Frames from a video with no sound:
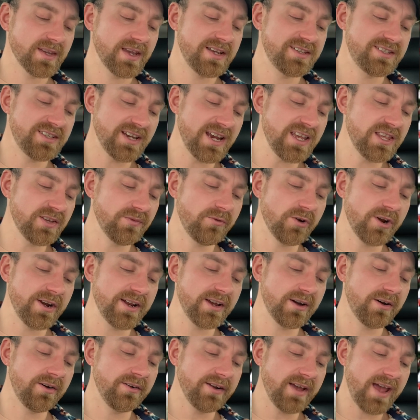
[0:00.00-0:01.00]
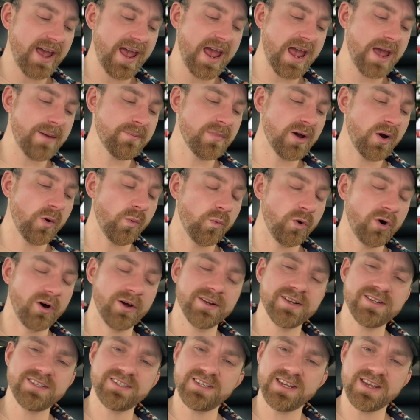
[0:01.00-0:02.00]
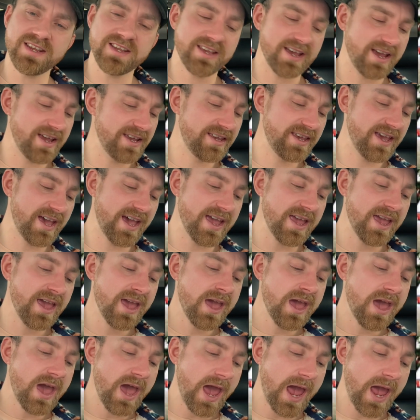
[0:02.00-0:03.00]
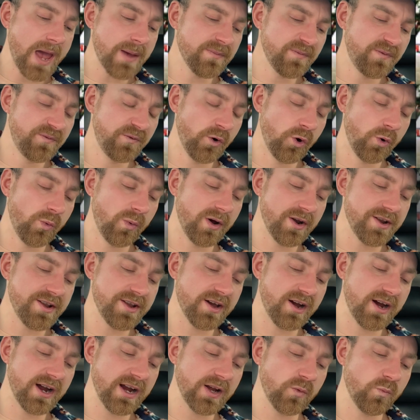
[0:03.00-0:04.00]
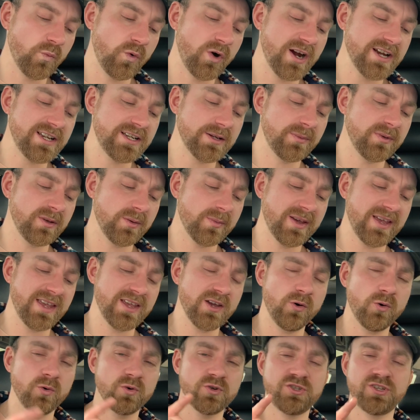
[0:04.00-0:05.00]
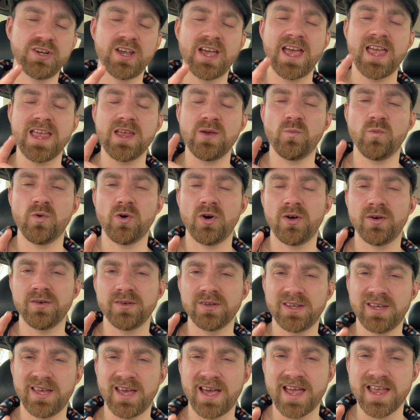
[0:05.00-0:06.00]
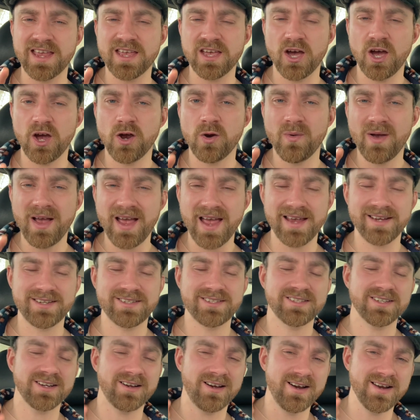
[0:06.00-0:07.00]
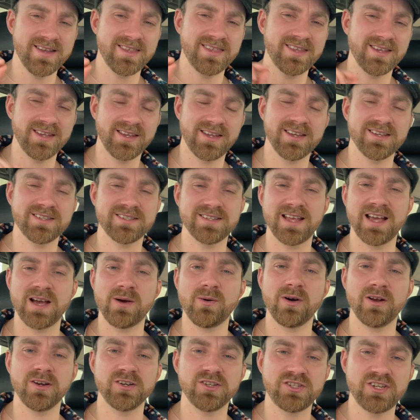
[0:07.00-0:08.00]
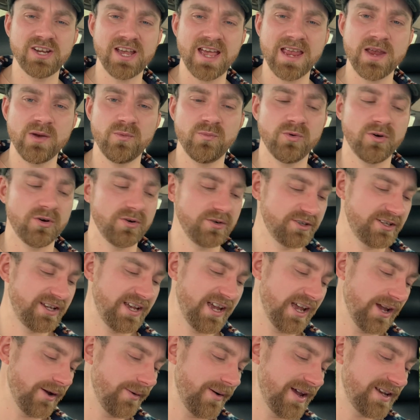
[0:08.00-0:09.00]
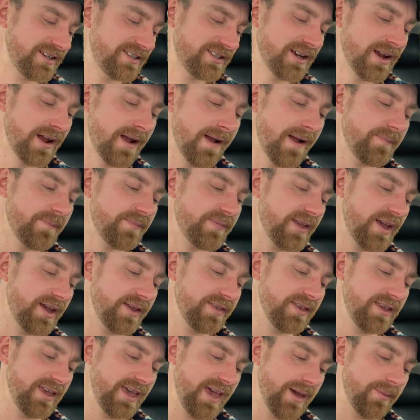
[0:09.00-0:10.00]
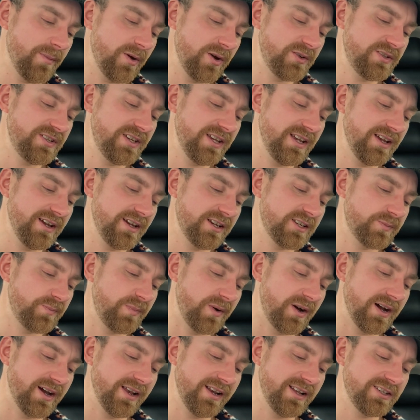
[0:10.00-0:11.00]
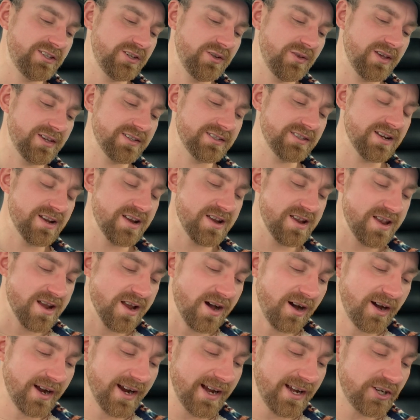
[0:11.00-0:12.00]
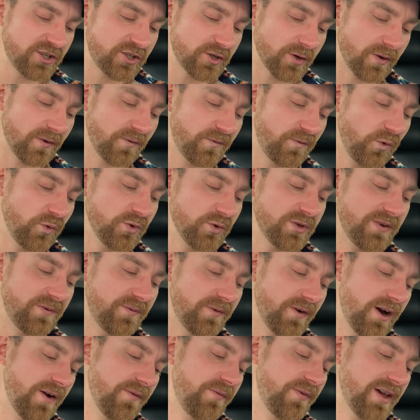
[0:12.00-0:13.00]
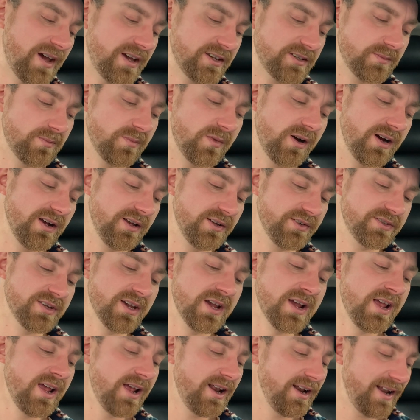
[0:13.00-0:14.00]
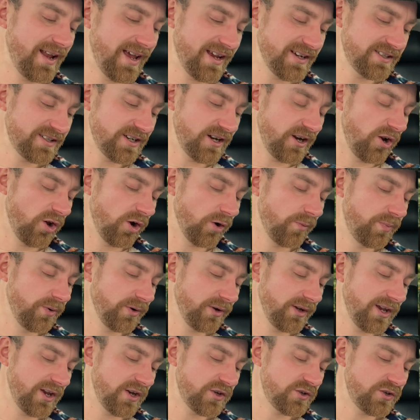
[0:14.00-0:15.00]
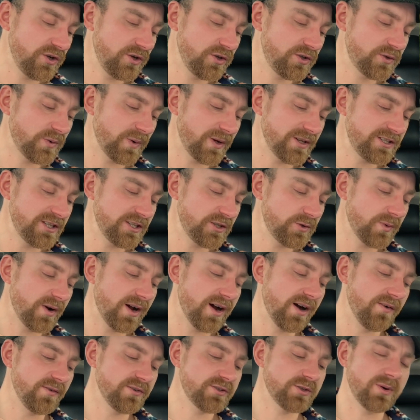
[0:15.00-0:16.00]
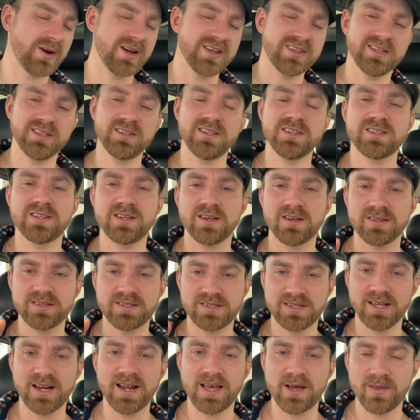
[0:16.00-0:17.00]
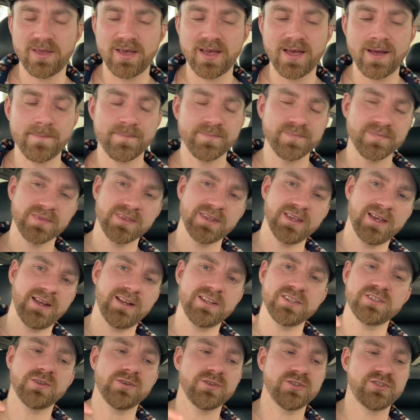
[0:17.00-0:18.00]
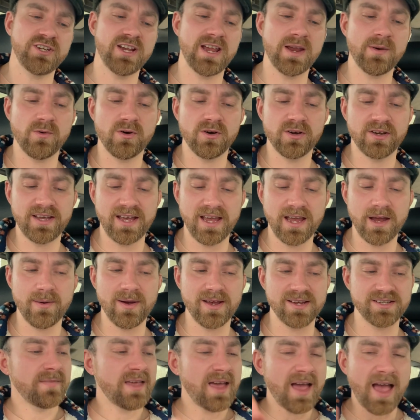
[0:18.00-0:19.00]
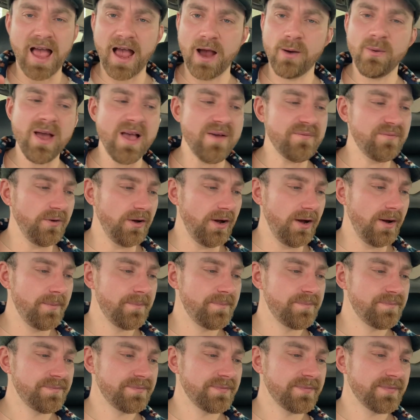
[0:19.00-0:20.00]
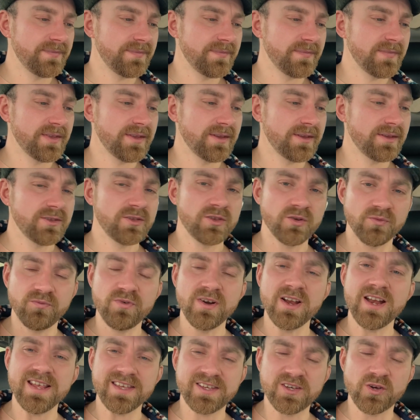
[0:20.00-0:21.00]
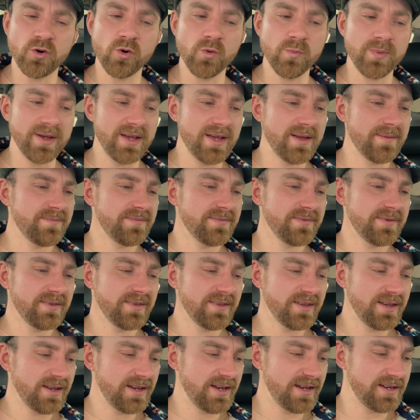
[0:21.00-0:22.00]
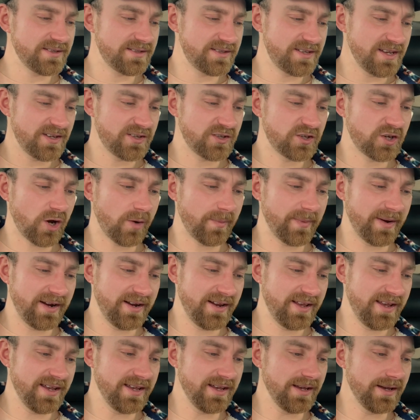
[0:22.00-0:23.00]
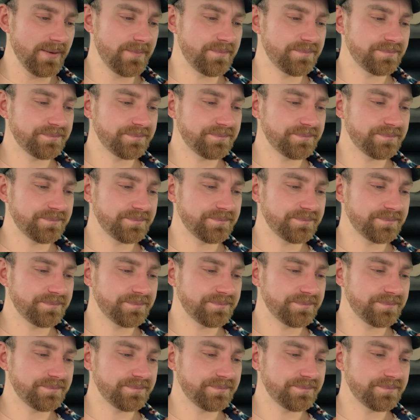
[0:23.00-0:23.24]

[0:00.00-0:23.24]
It's either running on M1CKK, M419YWE or J1KOS. I think it's now on J1KOS. And the MOT expired in 2009, showing 45,000 miles. Last logbook issued 2012. So I think this car's still out there, and it's on J1KOS. However, the really cool bit is this comment here.